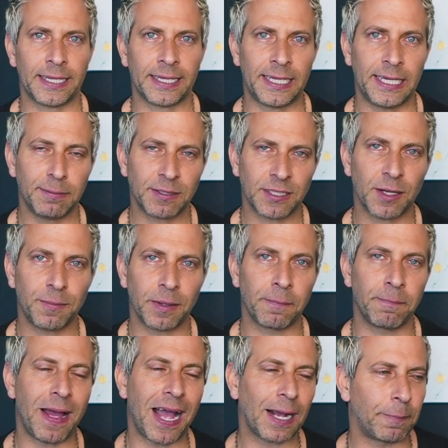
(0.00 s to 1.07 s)
keeps coming
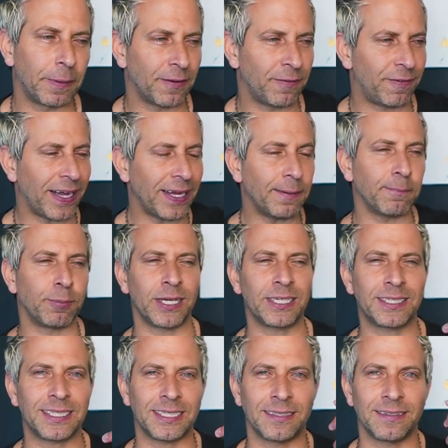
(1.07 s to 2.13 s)
back. But if I
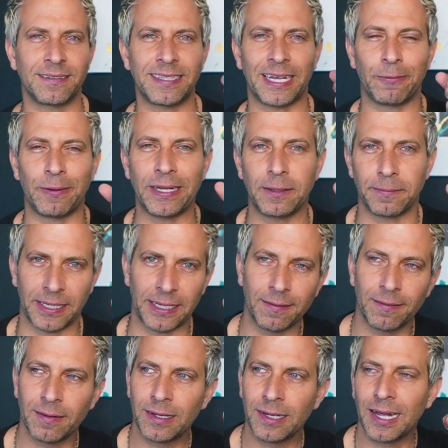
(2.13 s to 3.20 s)
embrace it and say, wait a minute,
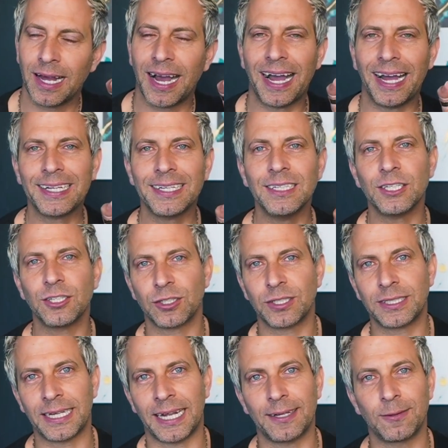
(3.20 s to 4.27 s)
I can
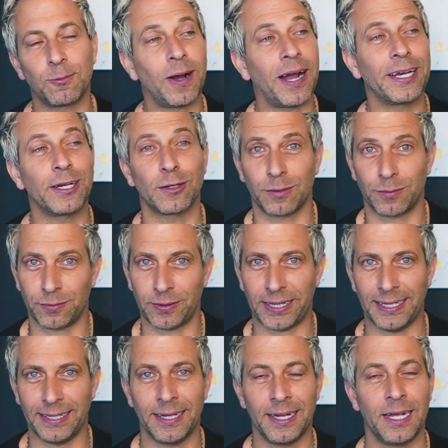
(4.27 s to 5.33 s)
understand why you're
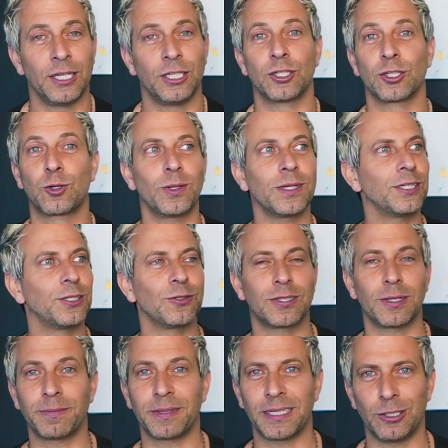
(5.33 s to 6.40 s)
afraid. You're going to do
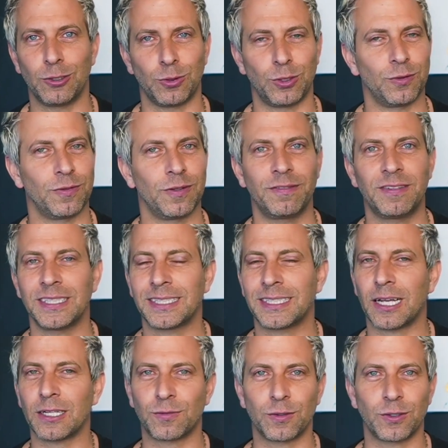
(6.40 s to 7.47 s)
something new. You lived in this
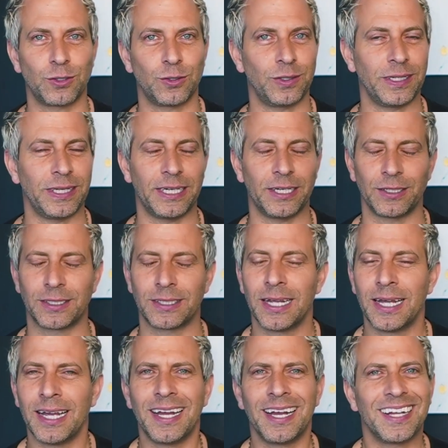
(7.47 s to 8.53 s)
house for 30 years.
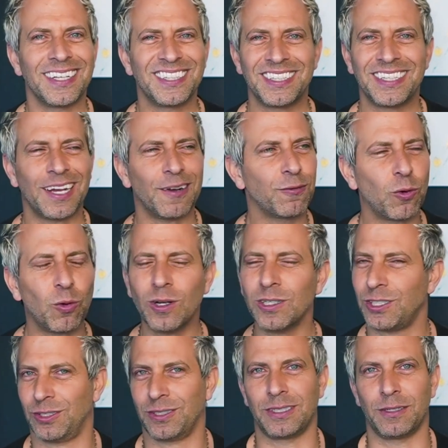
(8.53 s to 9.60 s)
Of course,
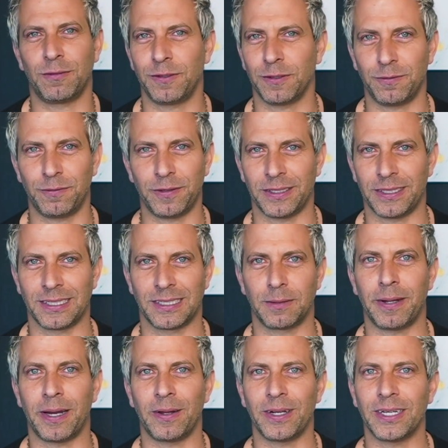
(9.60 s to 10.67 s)
you're going to feel feelings
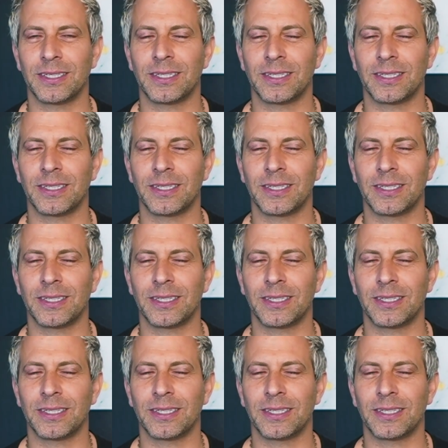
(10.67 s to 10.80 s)
about it.